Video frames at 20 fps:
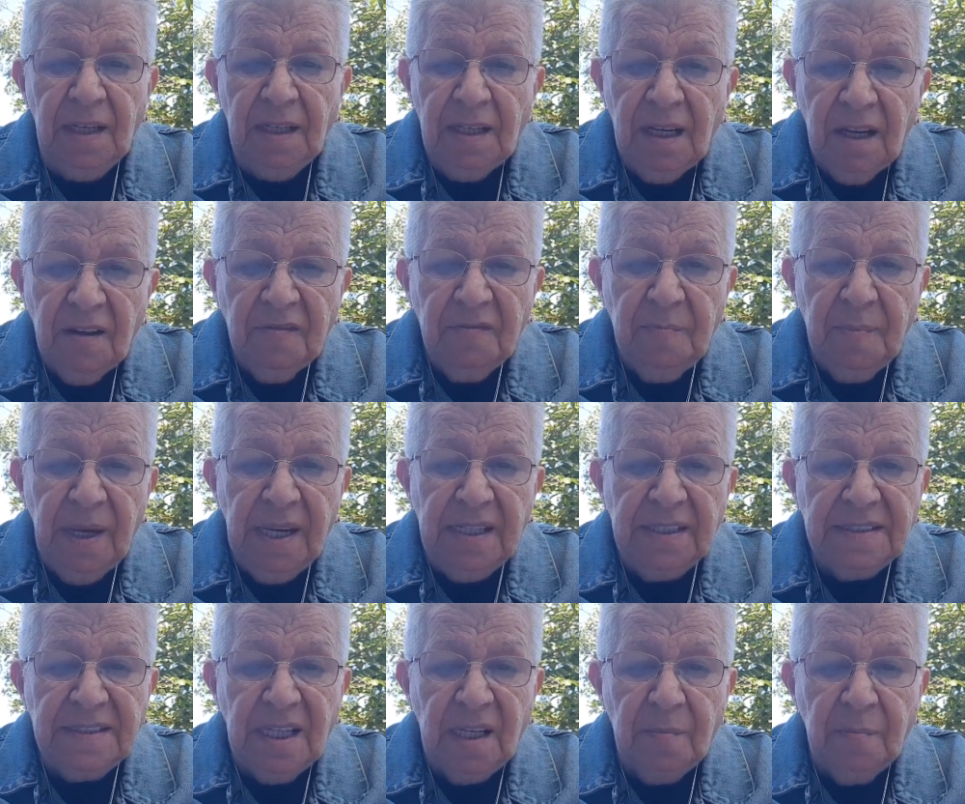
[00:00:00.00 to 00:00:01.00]
Love
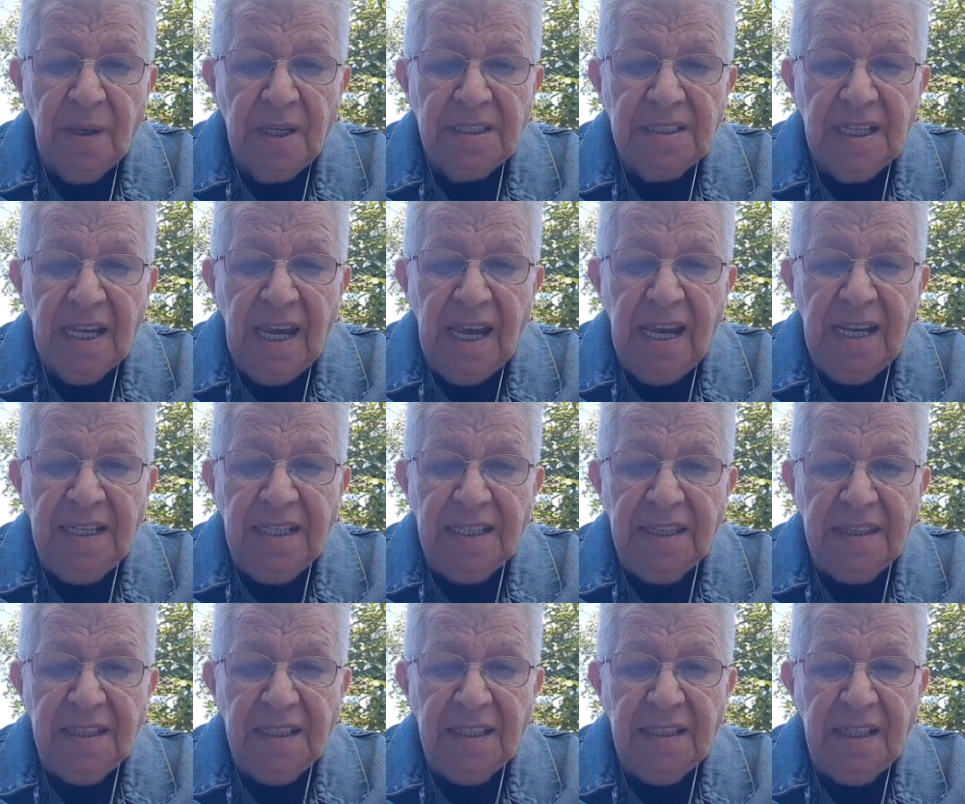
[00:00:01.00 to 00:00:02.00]
bears up under
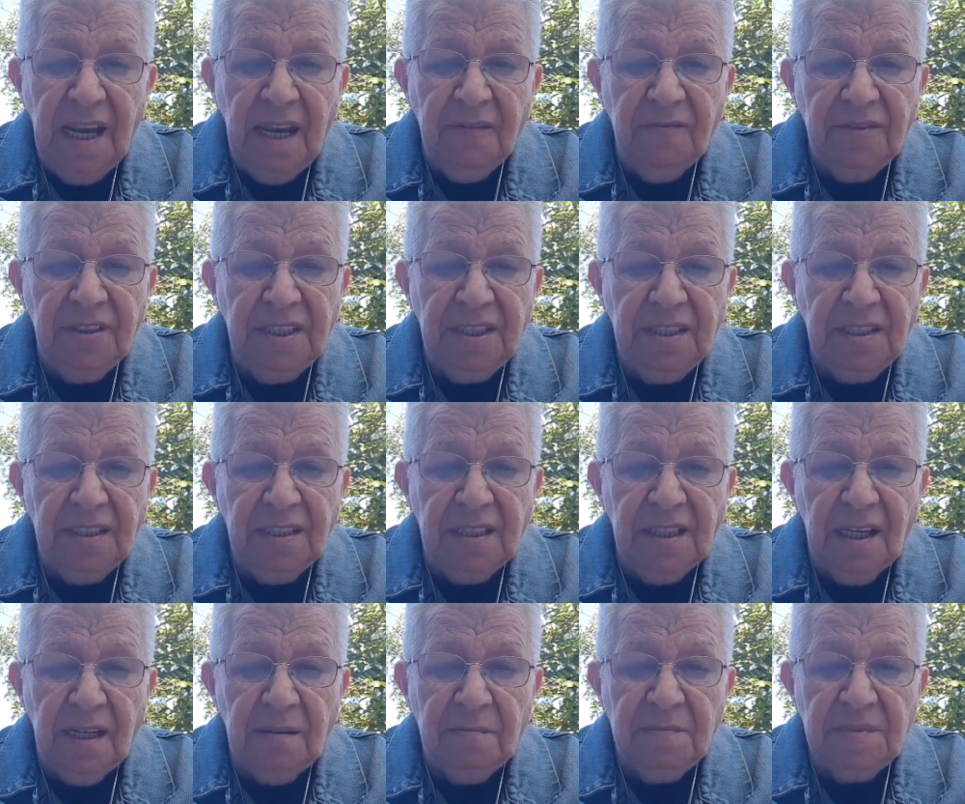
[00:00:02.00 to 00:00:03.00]
anything and everything that
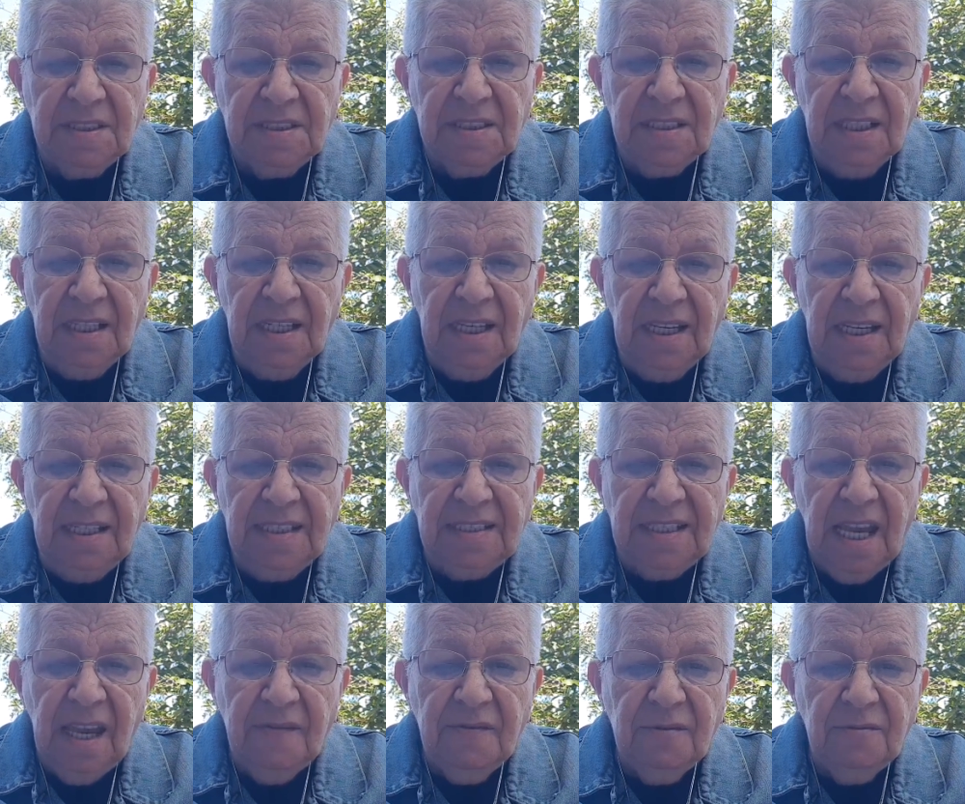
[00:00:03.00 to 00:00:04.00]
comes,
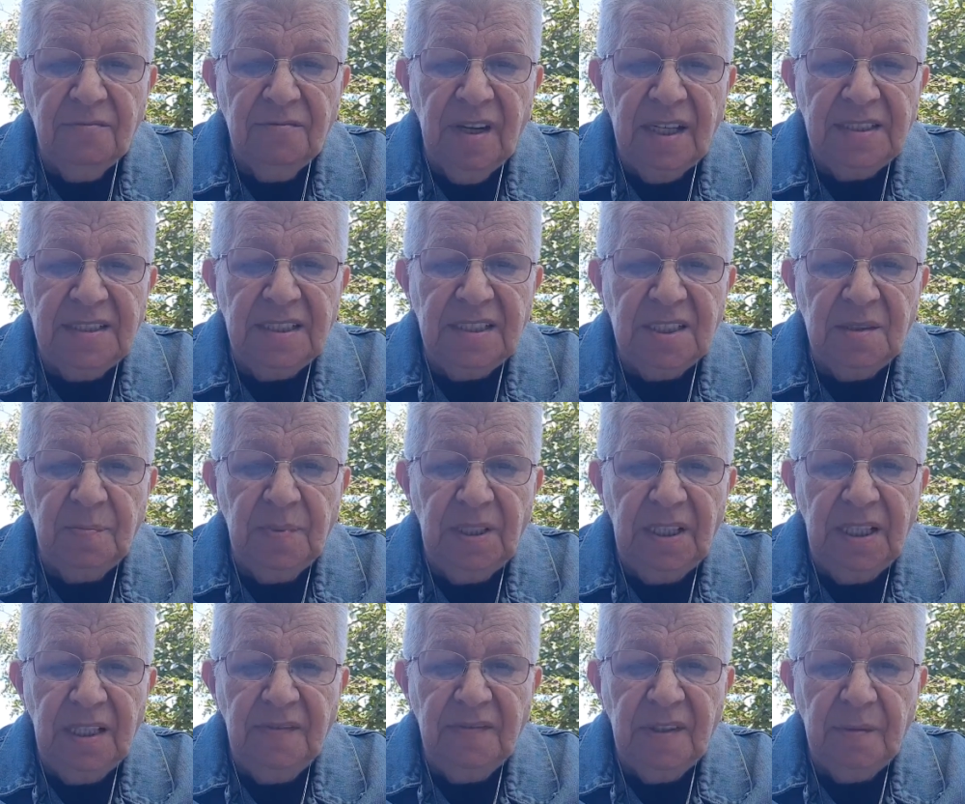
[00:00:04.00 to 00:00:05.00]
is ever ready to
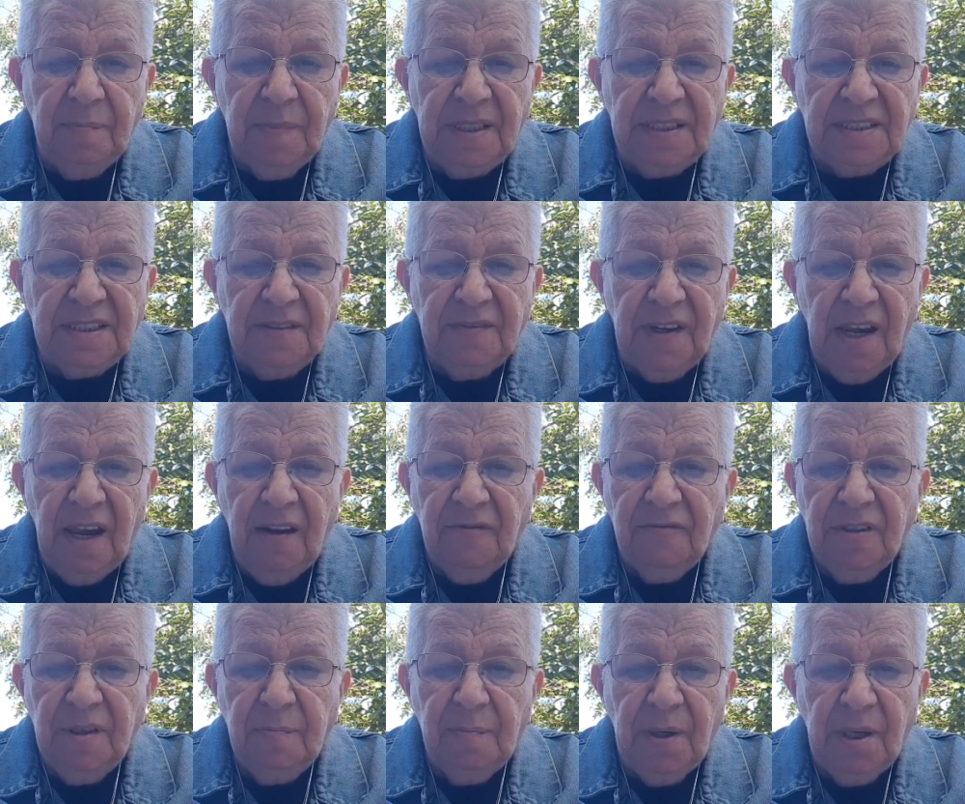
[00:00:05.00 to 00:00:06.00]
believe the best of
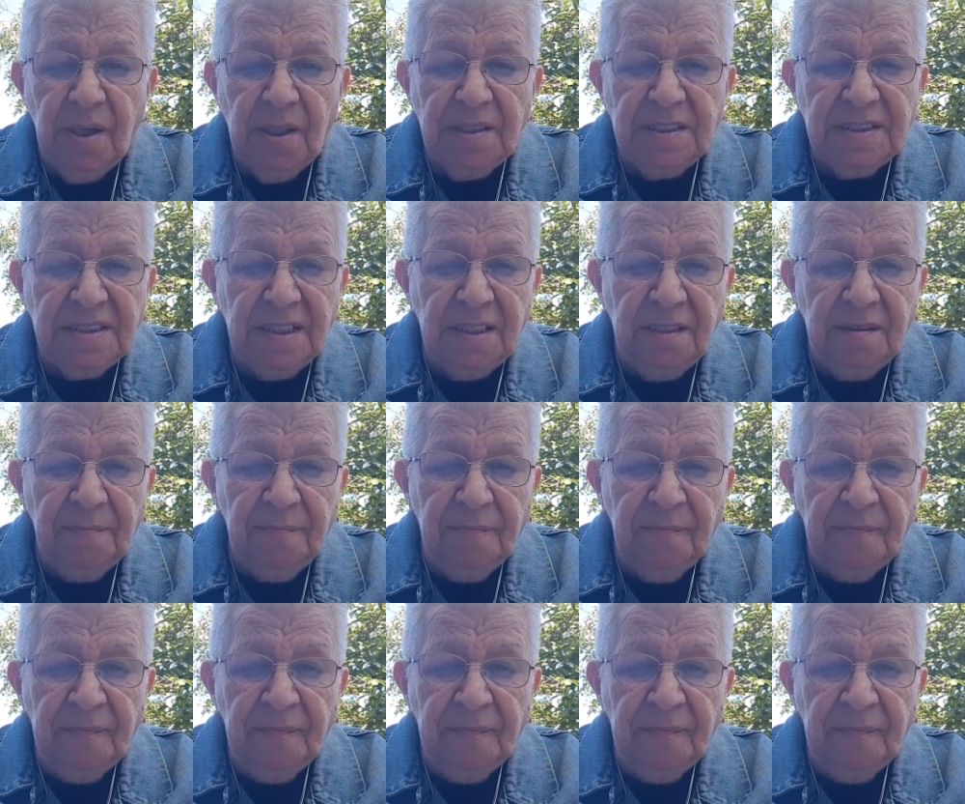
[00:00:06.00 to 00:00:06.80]
every person.